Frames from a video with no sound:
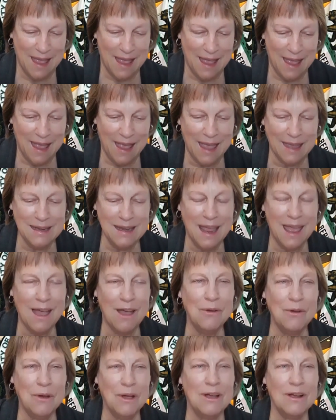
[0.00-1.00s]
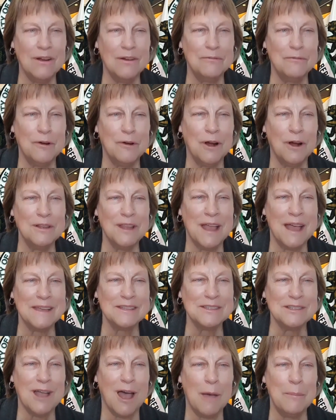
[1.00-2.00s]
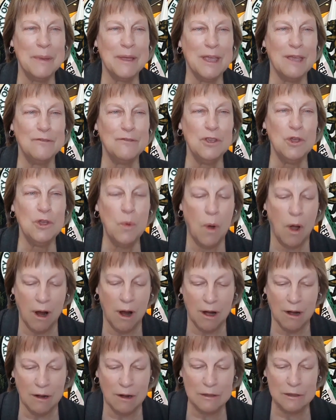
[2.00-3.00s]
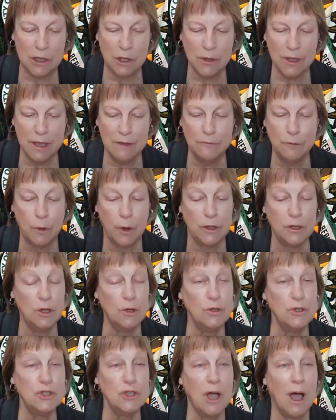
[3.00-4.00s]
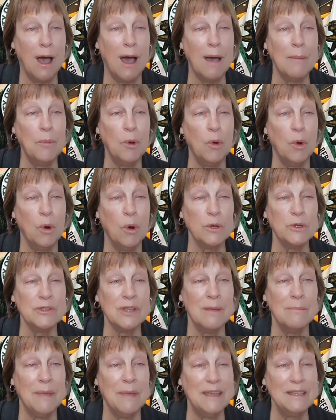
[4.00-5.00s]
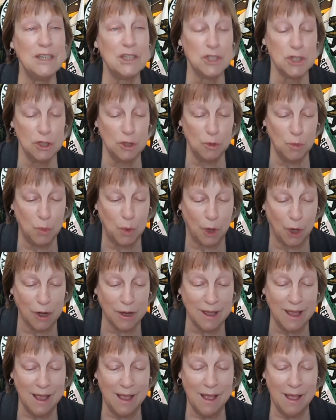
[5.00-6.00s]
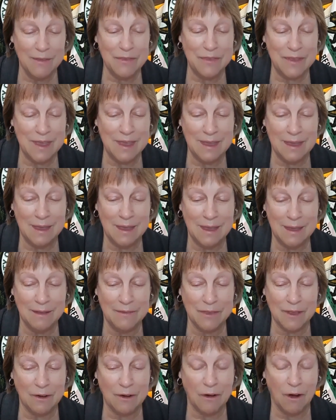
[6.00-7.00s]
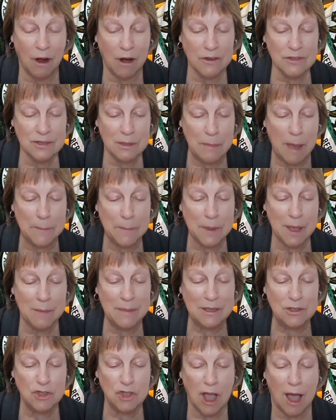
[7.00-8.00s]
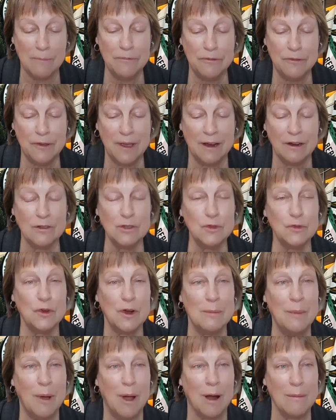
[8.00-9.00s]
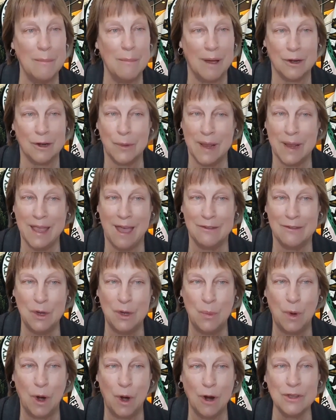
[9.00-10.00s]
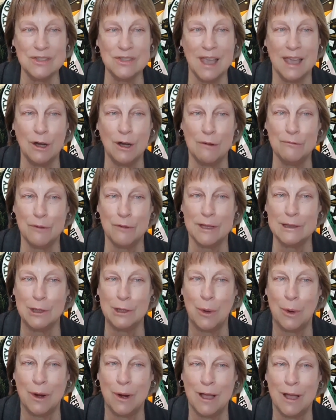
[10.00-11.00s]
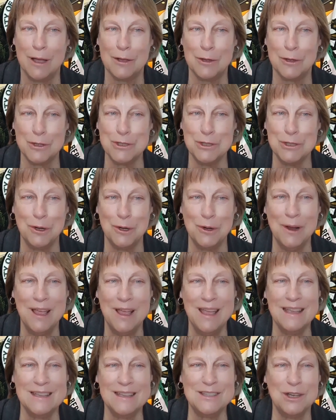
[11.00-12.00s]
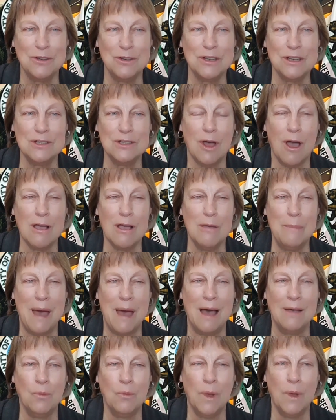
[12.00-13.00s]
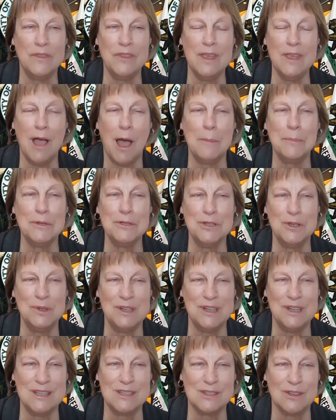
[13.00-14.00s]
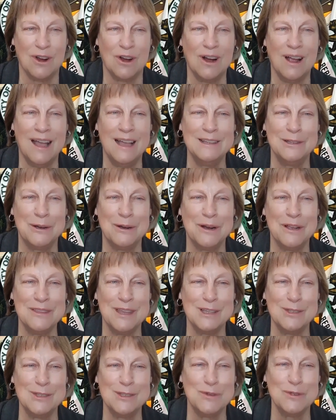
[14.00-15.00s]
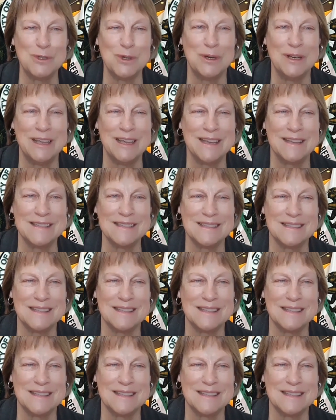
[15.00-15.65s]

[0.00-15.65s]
And now for our last topic, if you are looking for a new job or some additional work, there are some upcoming job fairs from our Monterey County Works, and our friend Laura Kershner is here to talk about what the opportunities are. Hi, Laura. Thanks for joining us.